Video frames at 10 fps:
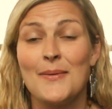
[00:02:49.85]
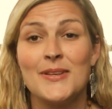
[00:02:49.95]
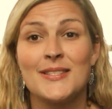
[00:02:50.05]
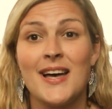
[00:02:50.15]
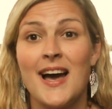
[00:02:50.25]
I
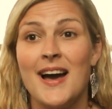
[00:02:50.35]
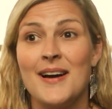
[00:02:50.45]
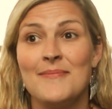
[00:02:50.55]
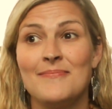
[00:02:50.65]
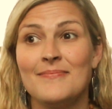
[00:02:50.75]
was
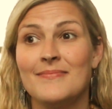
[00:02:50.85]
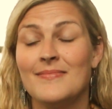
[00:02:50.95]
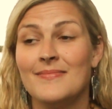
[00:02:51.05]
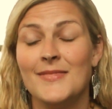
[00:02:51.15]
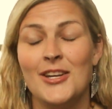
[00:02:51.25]

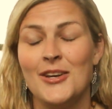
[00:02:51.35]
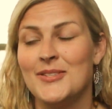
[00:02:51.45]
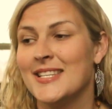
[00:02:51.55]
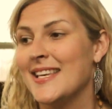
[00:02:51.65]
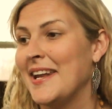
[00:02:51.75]

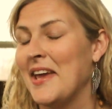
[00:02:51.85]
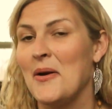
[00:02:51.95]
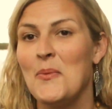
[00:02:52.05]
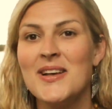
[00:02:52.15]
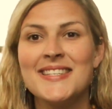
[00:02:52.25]
deciding
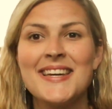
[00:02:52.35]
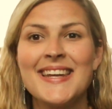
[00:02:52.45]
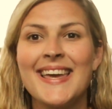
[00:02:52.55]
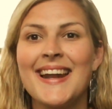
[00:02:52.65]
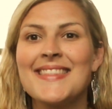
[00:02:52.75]
I wasn't
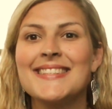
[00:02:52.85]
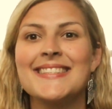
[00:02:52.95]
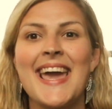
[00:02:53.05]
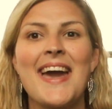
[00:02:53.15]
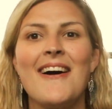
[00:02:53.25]
going to get on the
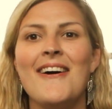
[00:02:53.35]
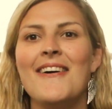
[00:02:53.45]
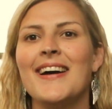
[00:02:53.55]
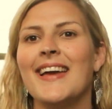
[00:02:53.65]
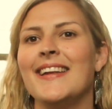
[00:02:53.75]

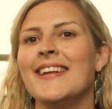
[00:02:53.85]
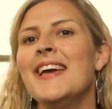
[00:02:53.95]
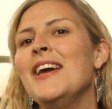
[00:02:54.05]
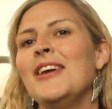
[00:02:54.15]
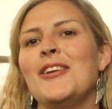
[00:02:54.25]
scale, and
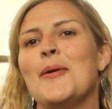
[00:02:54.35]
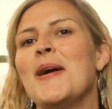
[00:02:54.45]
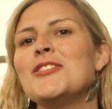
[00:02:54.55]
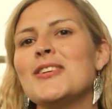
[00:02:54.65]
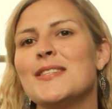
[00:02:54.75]

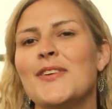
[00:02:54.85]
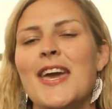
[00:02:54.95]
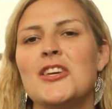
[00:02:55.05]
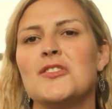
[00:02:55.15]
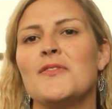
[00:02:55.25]
my
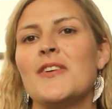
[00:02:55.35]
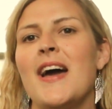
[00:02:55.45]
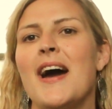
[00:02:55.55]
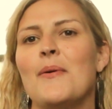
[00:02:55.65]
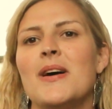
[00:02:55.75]
justification for
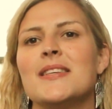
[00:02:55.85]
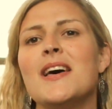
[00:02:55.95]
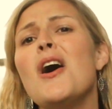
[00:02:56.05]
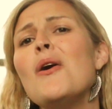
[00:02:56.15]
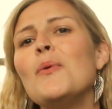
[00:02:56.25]
that was,
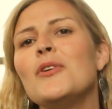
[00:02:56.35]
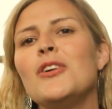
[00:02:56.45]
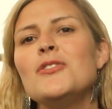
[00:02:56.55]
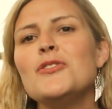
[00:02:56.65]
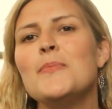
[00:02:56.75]
oh well,
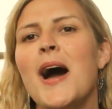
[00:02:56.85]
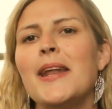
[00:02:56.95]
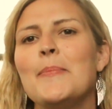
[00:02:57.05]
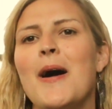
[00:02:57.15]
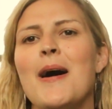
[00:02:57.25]
you do
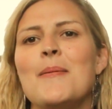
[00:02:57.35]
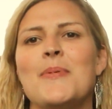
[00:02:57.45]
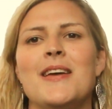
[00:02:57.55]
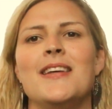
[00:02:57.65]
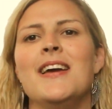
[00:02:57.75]
body
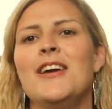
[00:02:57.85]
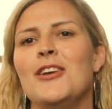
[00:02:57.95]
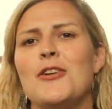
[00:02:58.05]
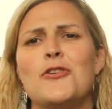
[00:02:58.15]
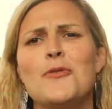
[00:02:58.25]
pump and
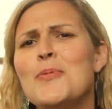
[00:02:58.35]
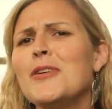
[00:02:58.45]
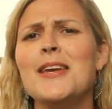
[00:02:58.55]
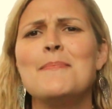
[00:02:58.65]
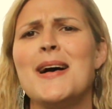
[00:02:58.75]
you're
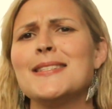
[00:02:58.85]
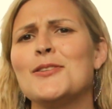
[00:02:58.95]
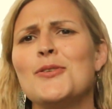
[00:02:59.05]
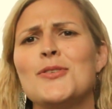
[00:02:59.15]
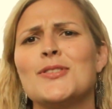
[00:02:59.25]
building
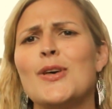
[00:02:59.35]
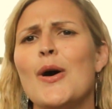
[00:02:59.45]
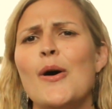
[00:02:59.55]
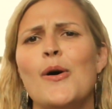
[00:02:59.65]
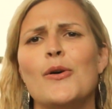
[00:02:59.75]
muscle,
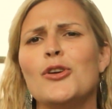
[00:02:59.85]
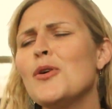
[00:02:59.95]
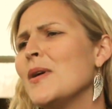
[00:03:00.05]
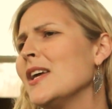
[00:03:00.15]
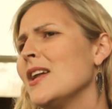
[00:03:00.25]
so you
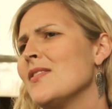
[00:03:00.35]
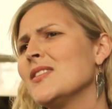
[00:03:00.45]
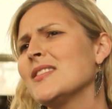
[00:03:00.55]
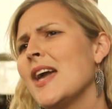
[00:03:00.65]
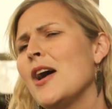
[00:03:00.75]
don't want to get on
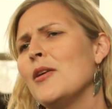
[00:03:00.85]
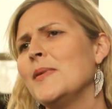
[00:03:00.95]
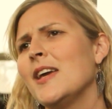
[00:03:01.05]
the scale